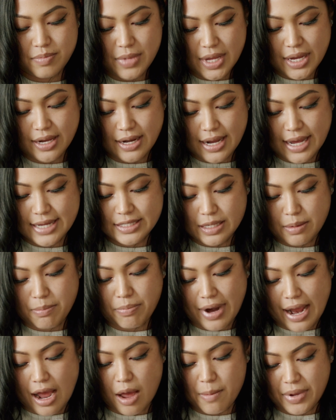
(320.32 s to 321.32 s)
Make it nice
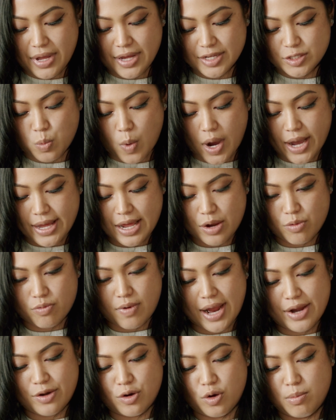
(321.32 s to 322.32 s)
and brown because white ain't
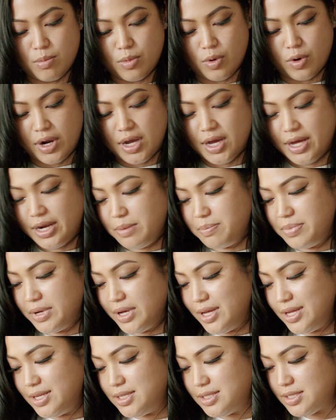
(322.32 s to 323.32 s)
right no more, honey
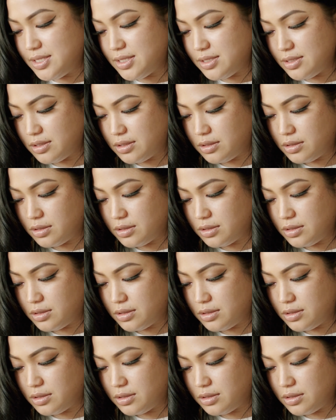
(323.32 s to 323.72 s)
buns.